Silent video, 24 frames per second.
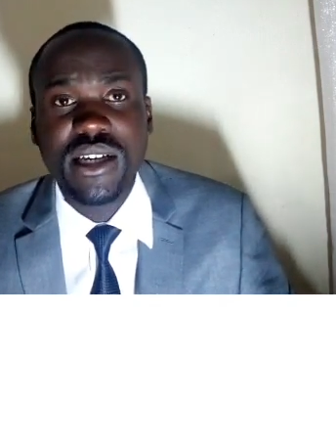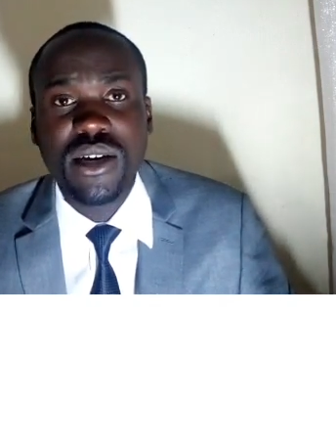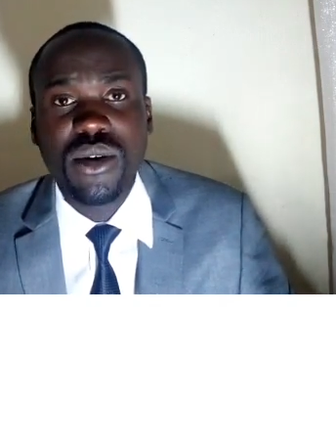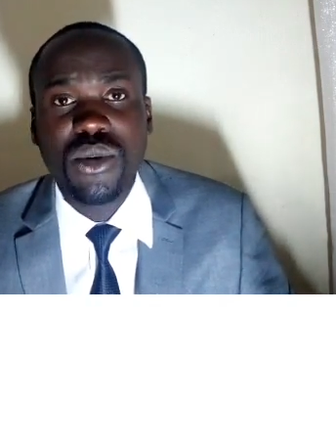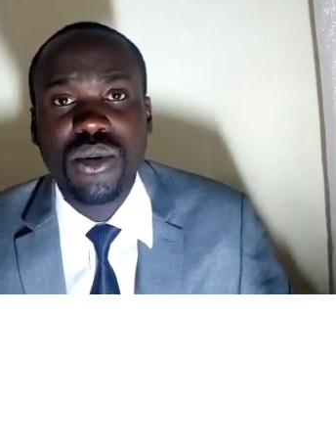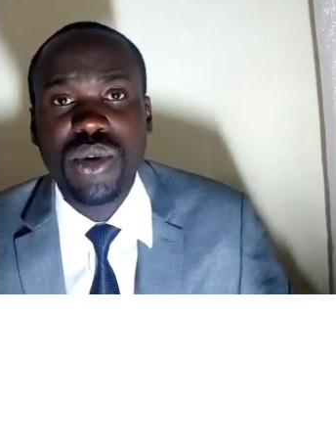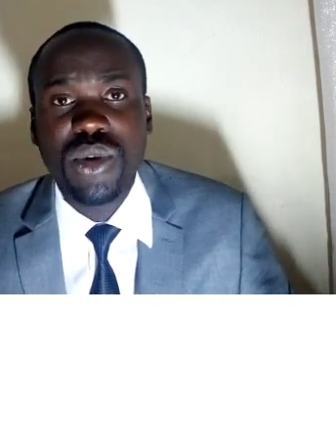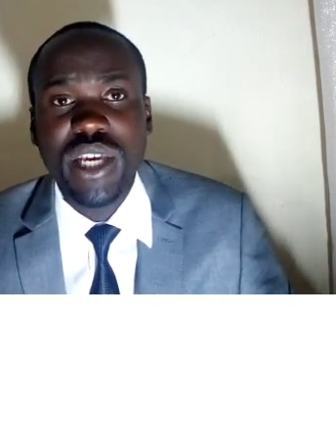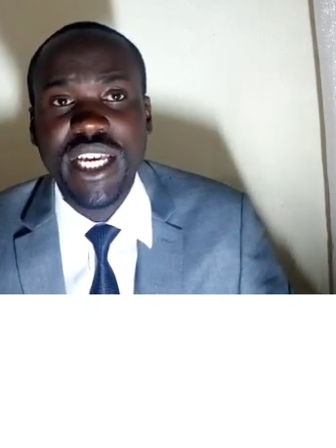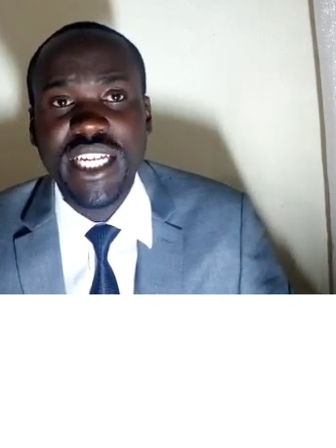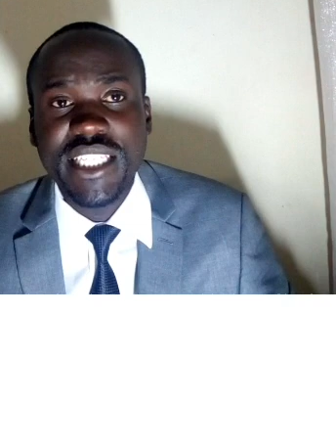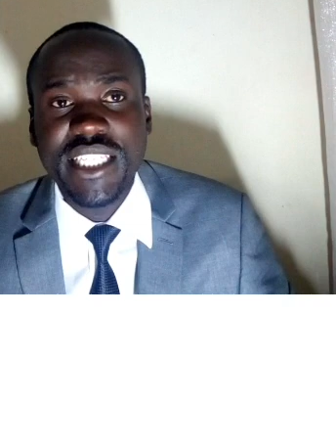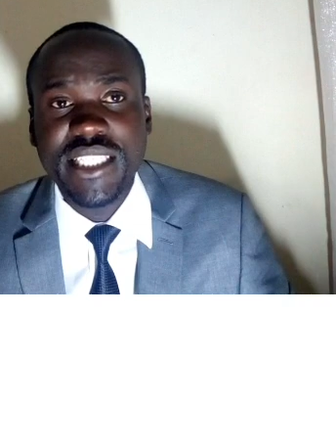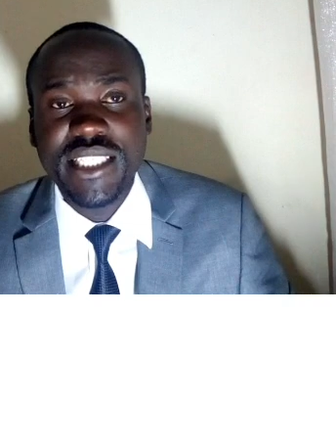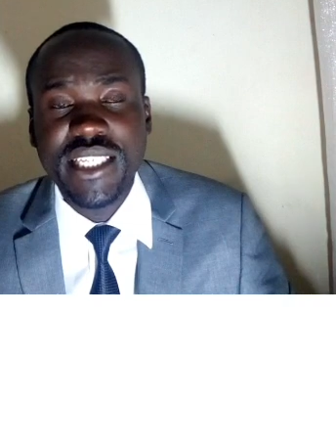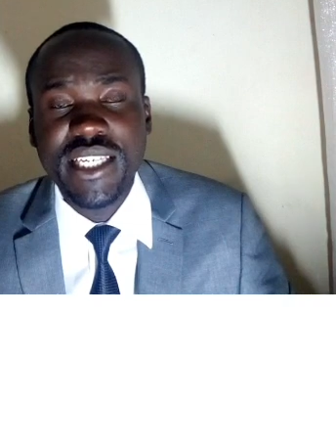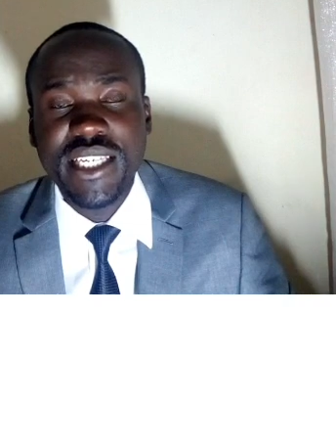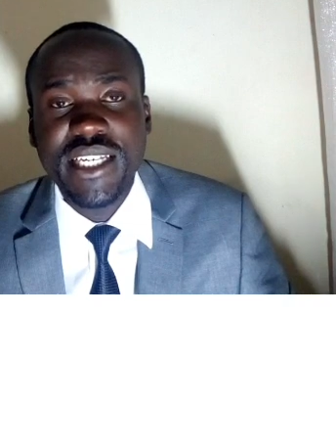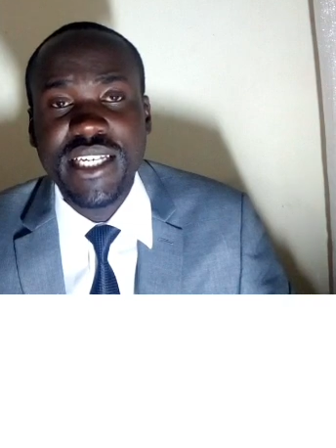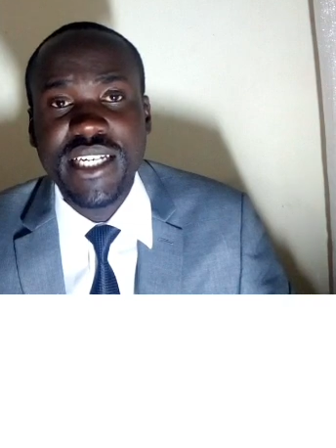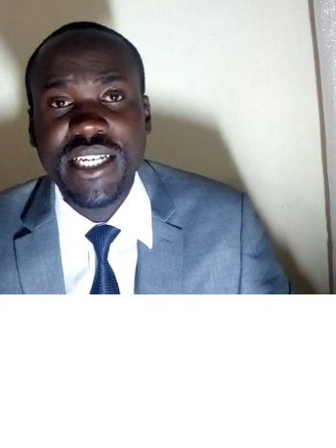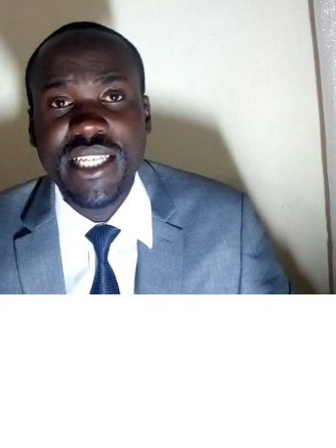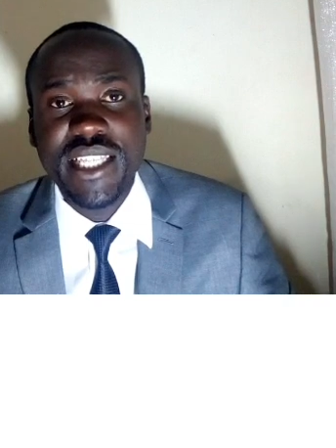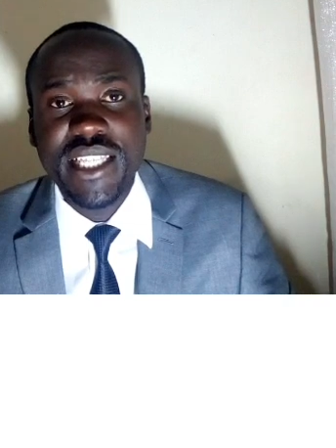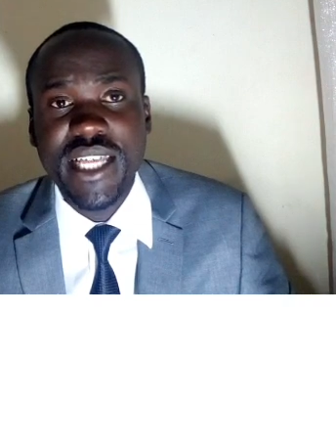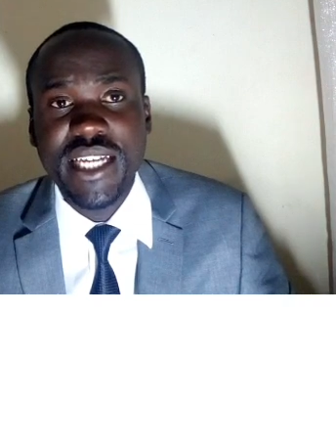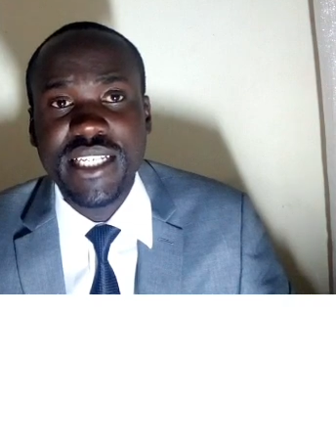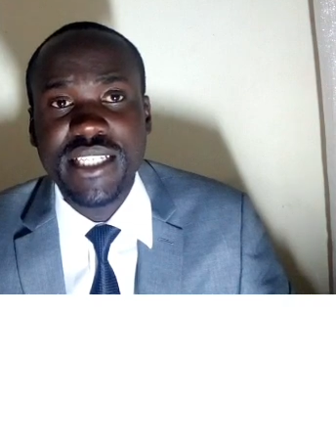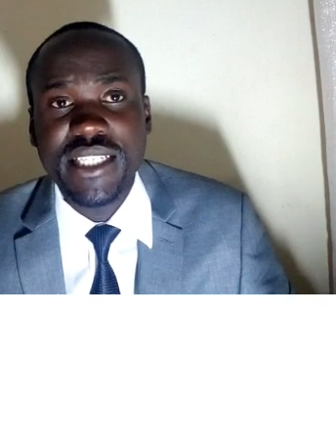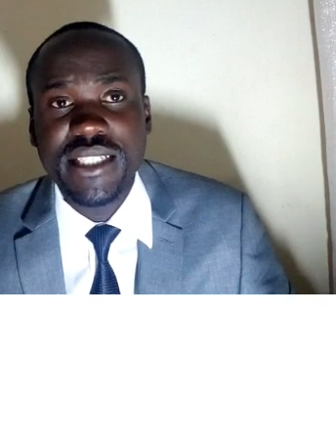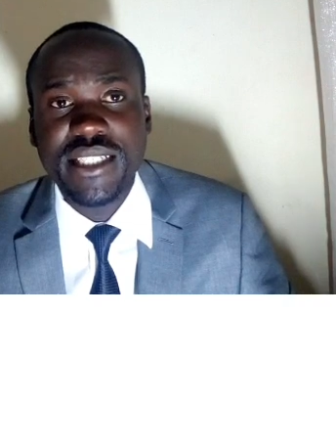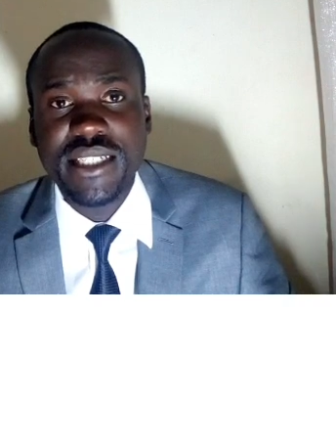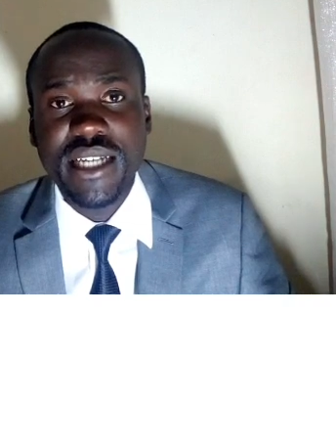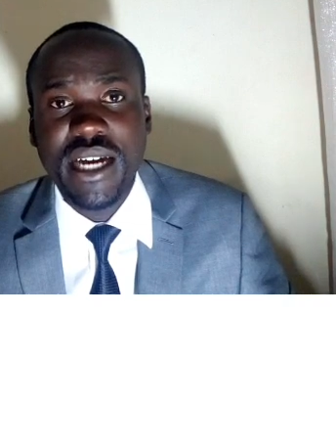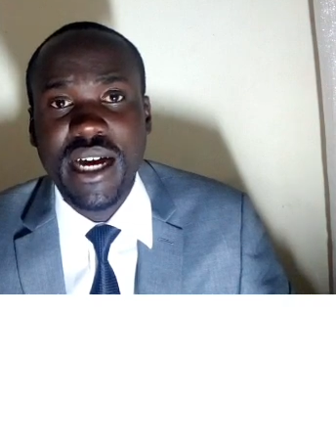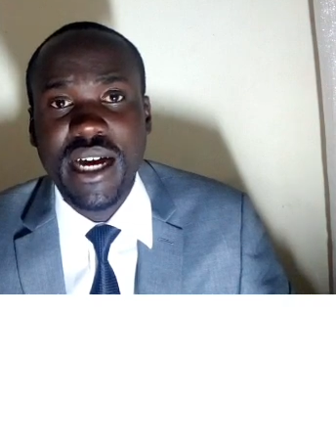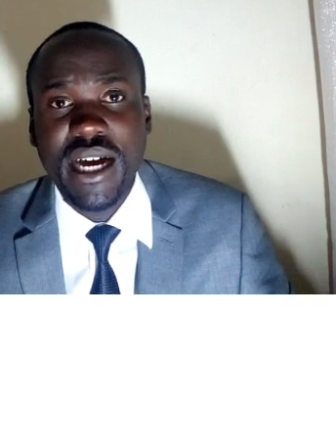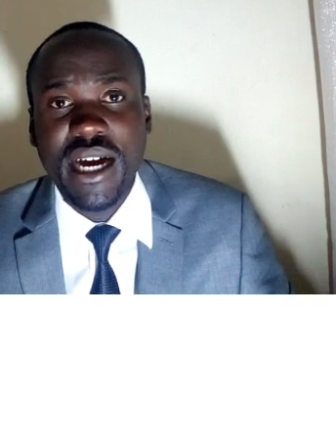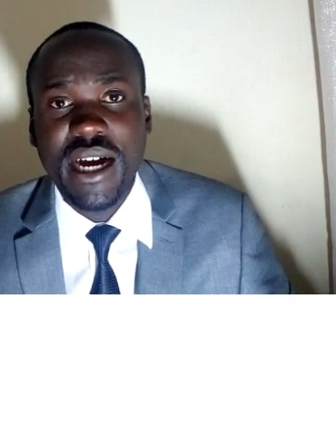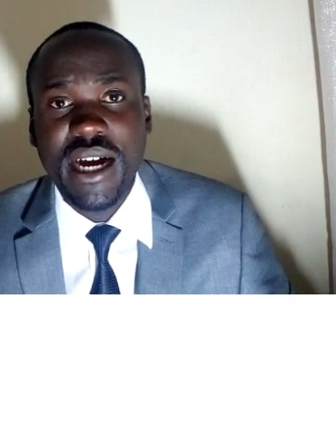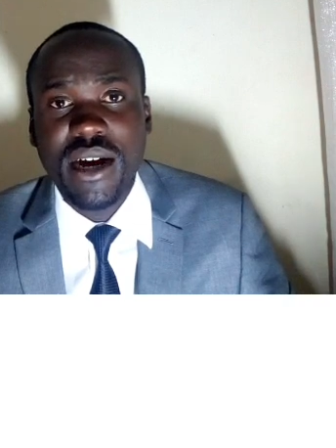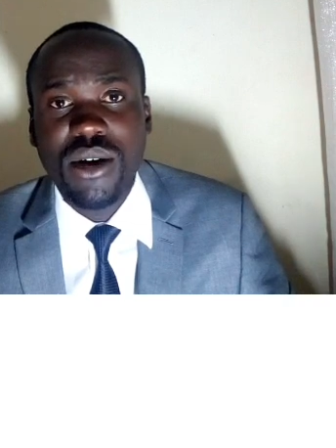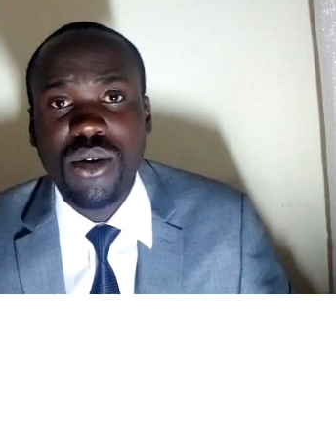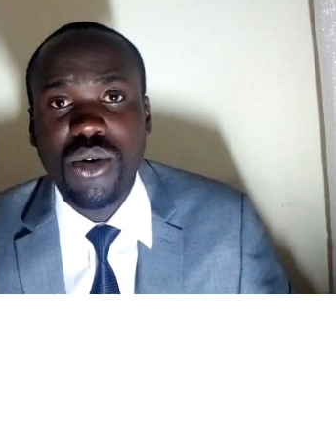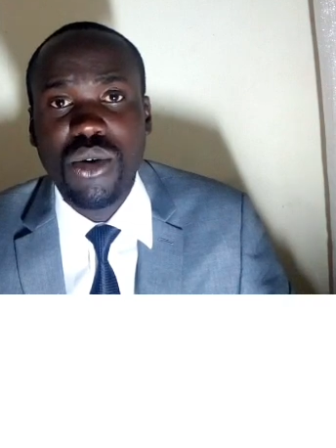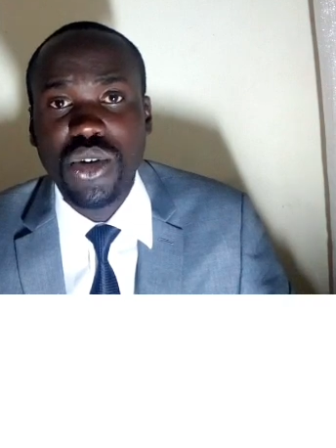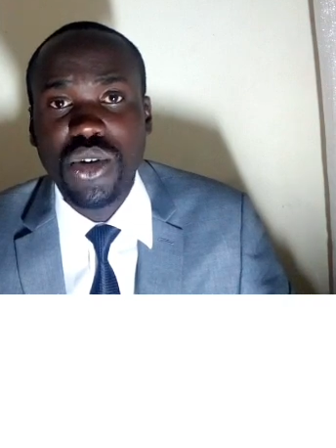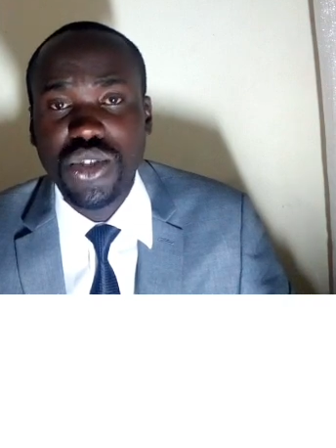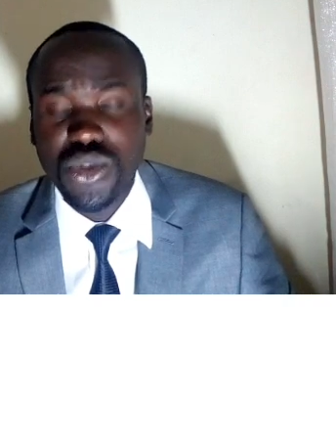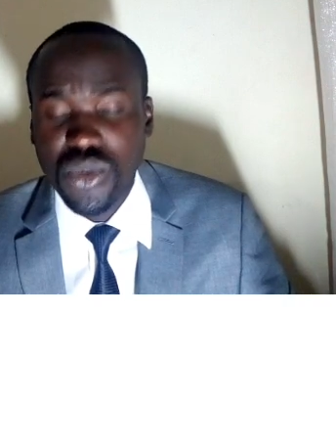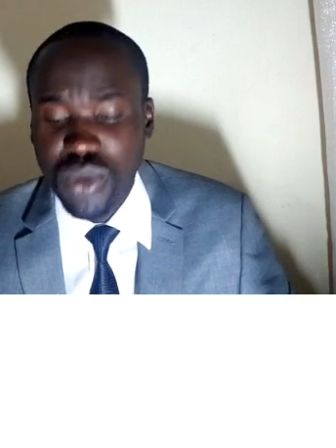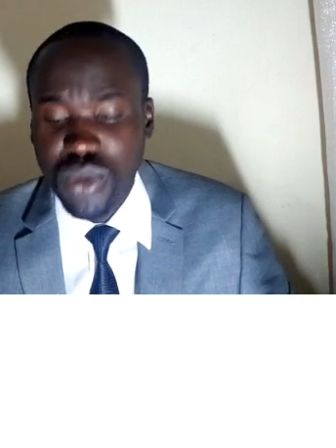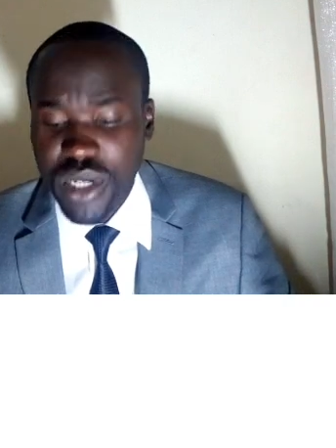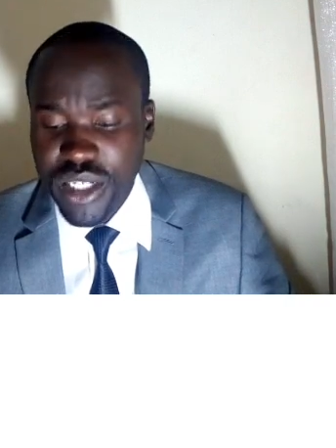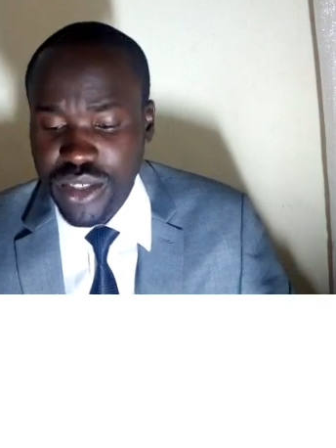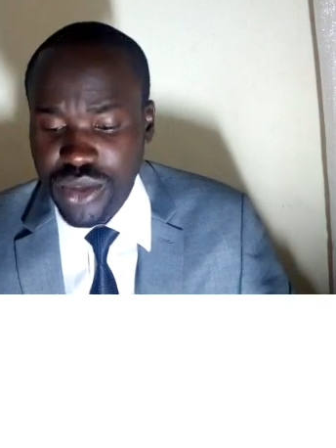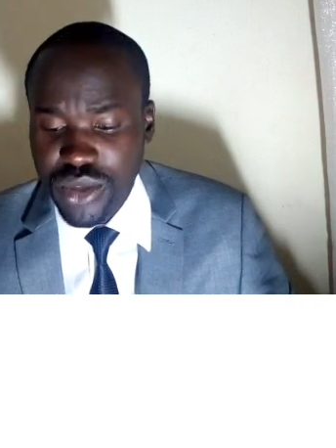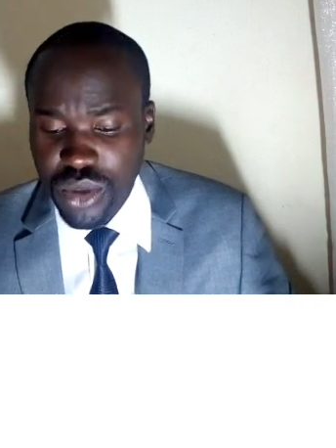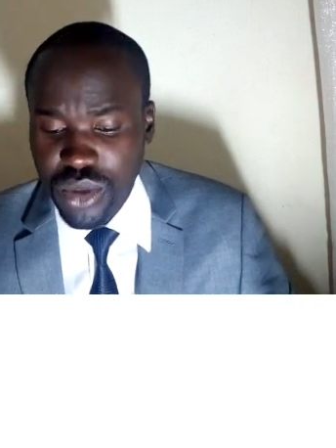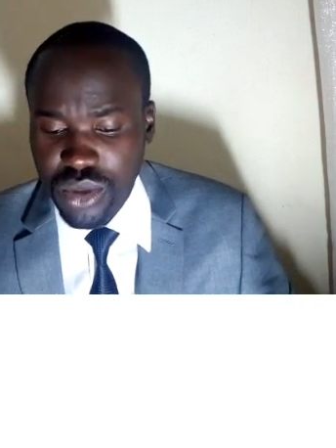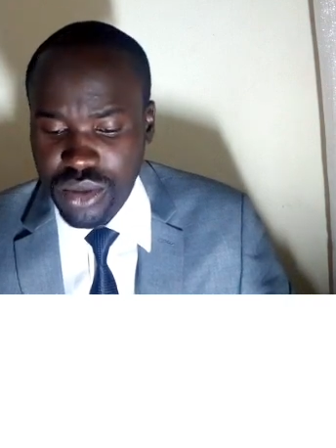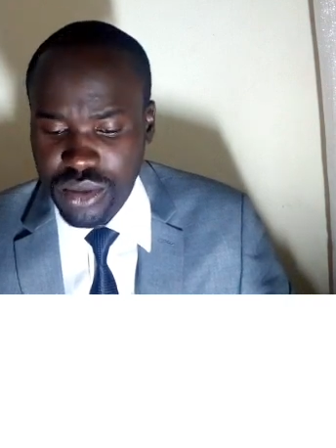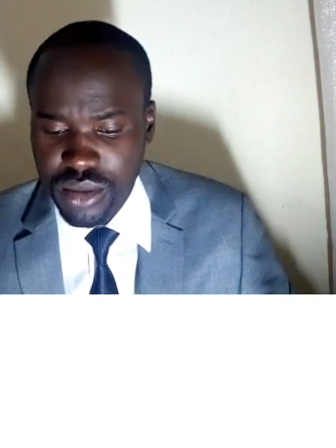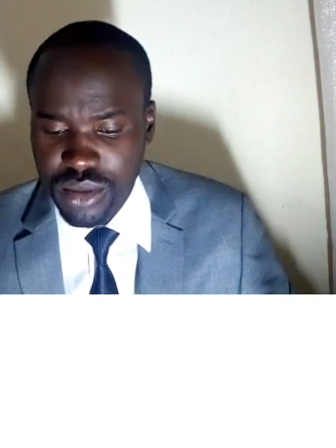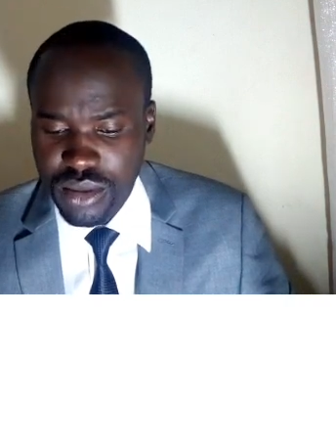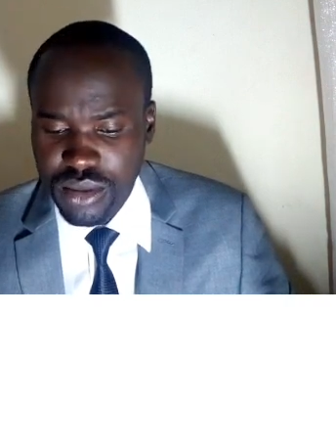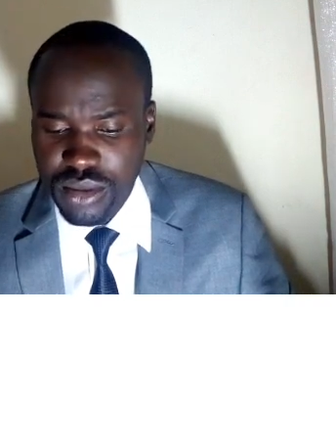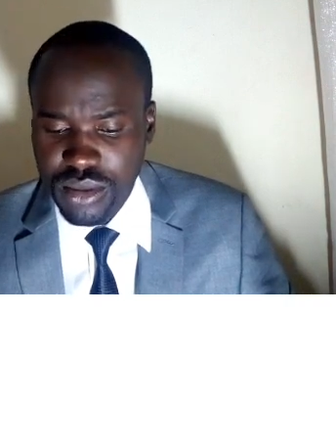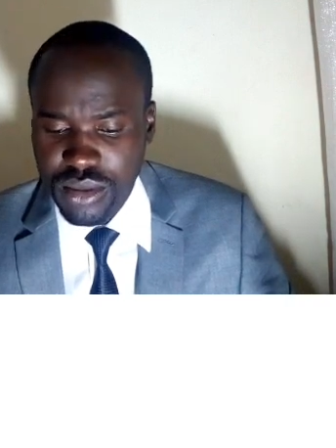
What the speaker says: we are seeing that court went on,